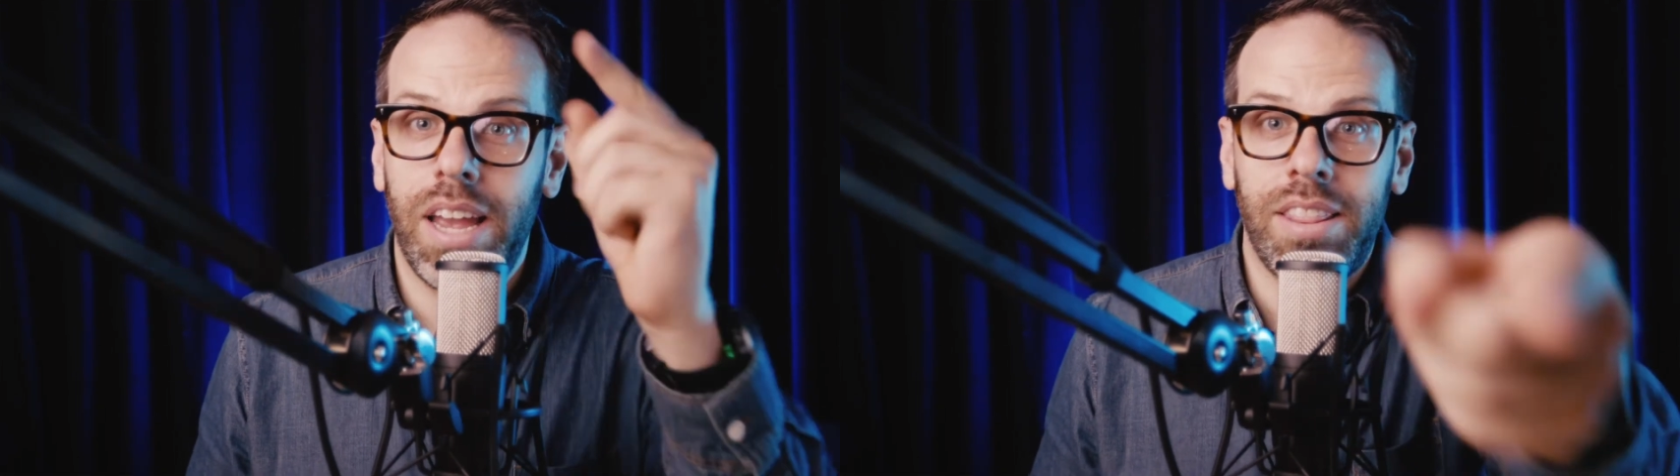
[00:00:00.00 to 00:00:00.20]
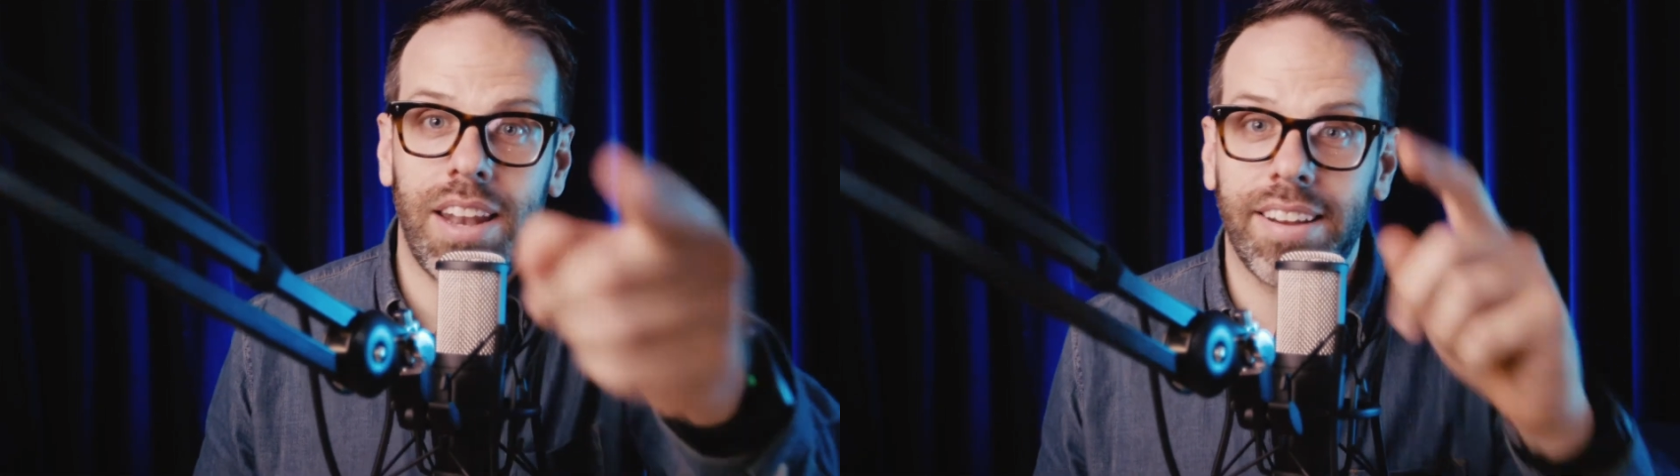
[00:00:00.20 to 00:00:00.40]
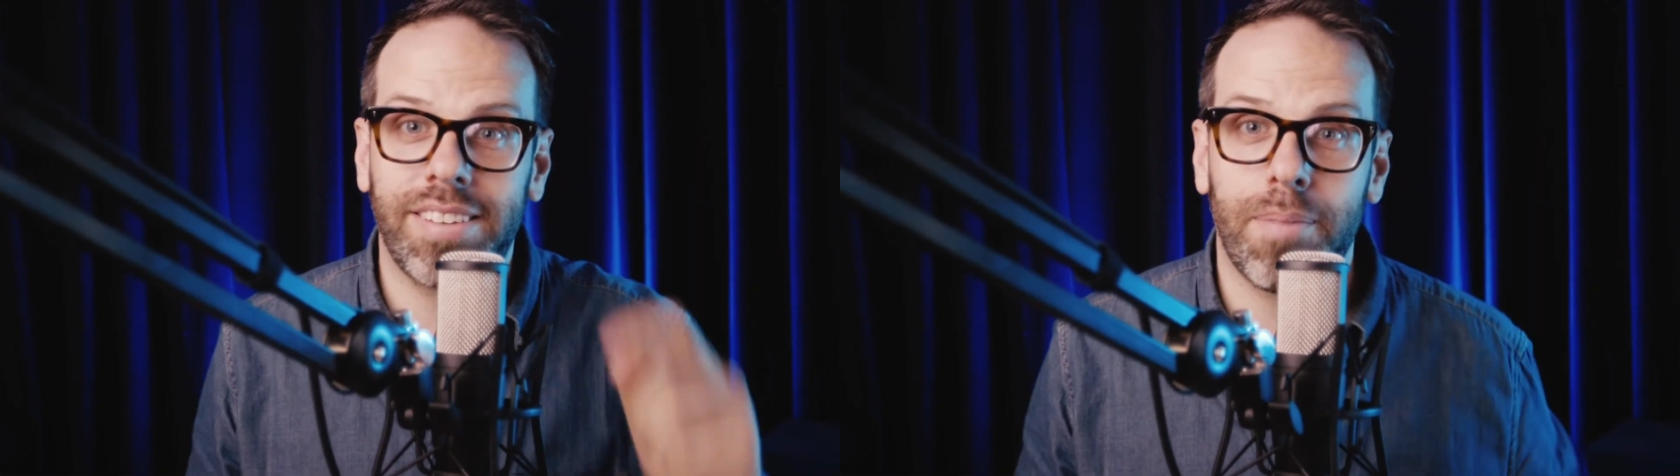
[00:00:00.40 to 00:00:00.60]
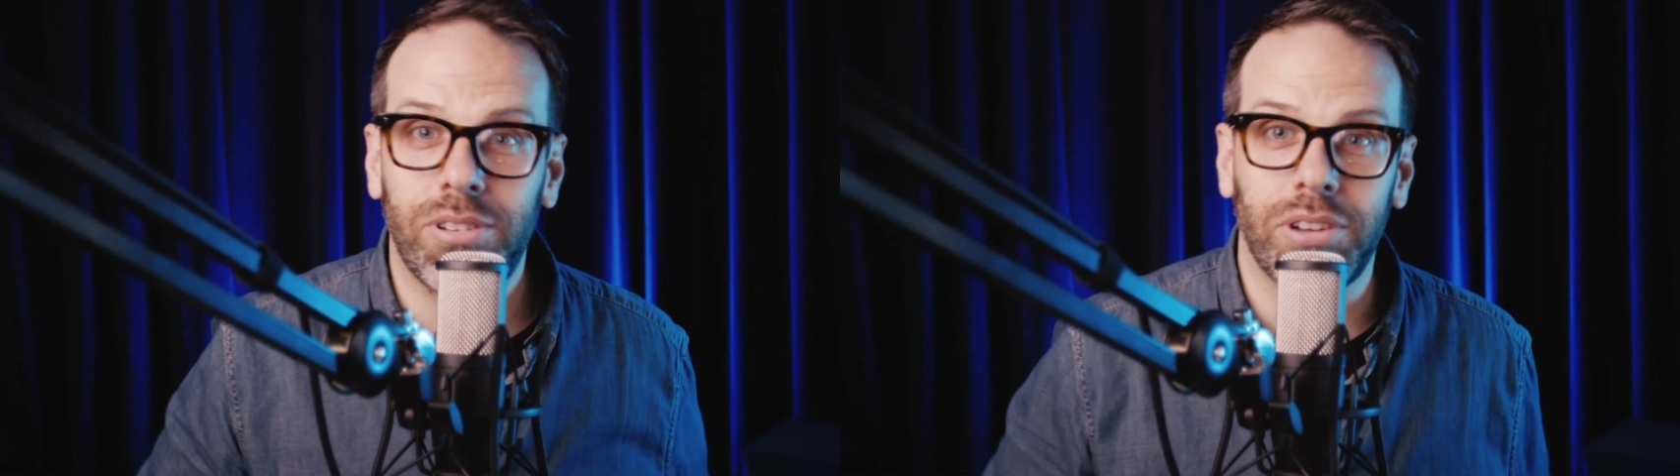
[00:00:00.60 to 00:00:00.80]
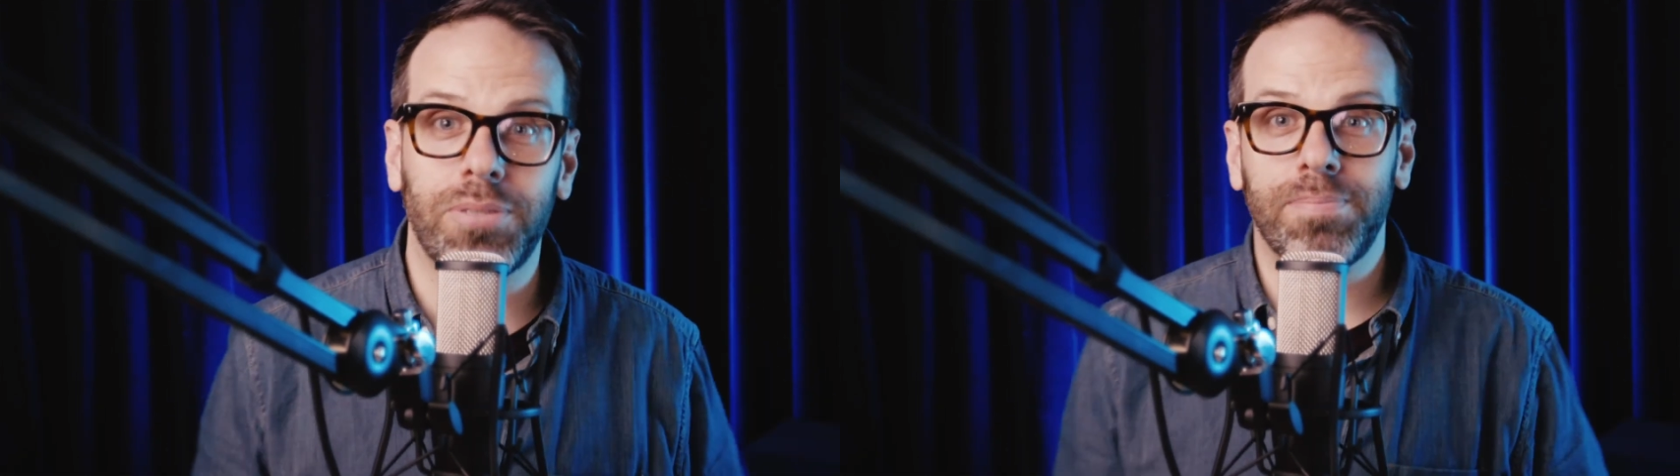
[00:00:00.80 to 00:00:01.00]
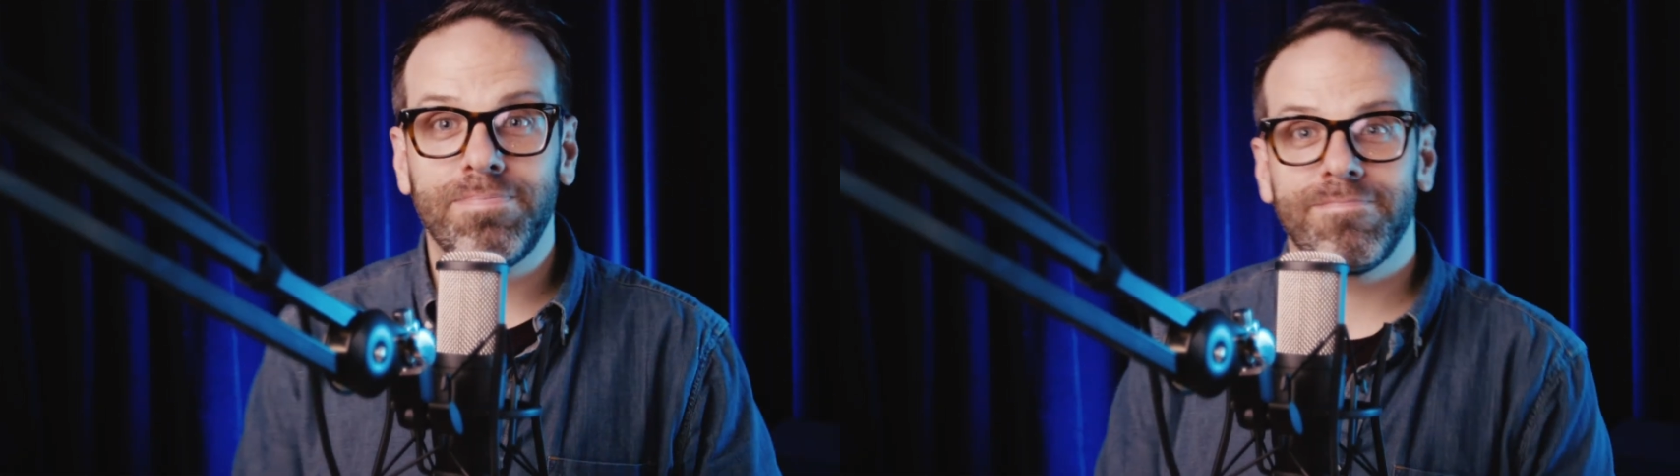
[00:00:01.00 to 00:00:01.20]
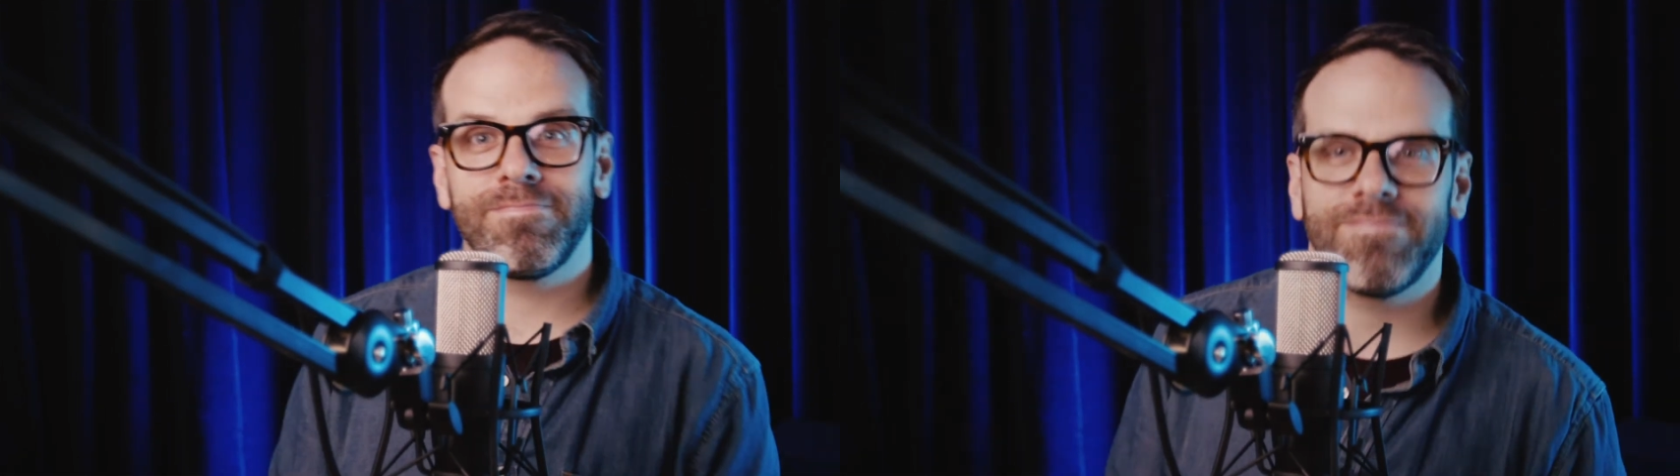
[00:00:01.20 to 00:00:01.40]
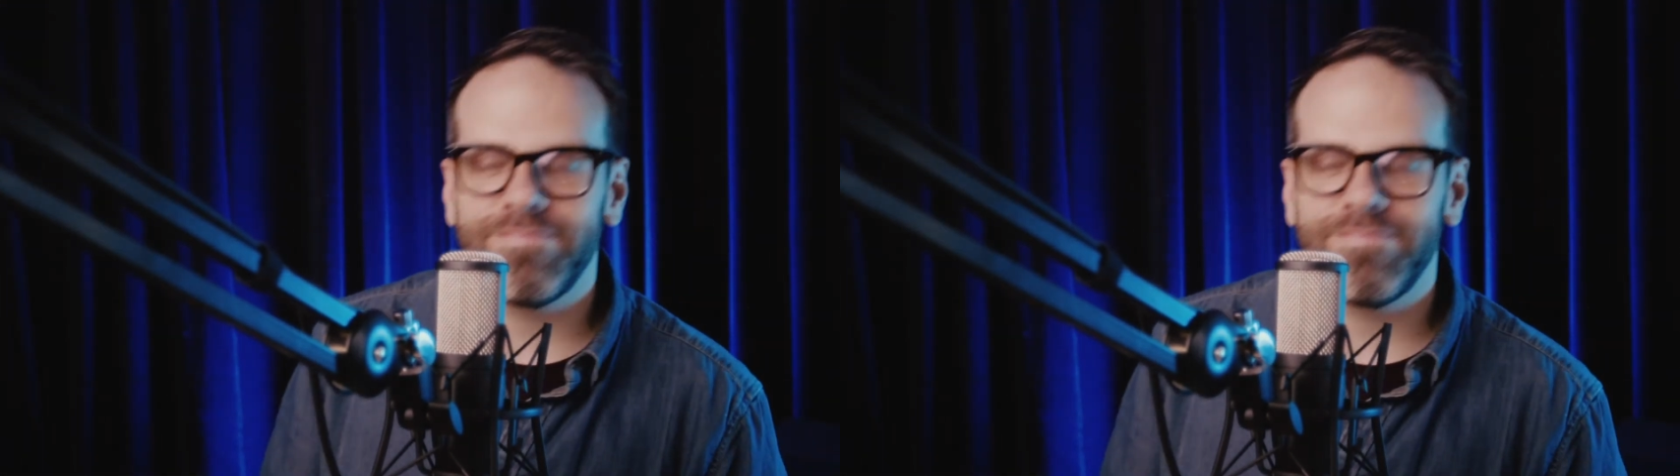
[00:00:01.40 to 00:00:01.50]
in the next episode.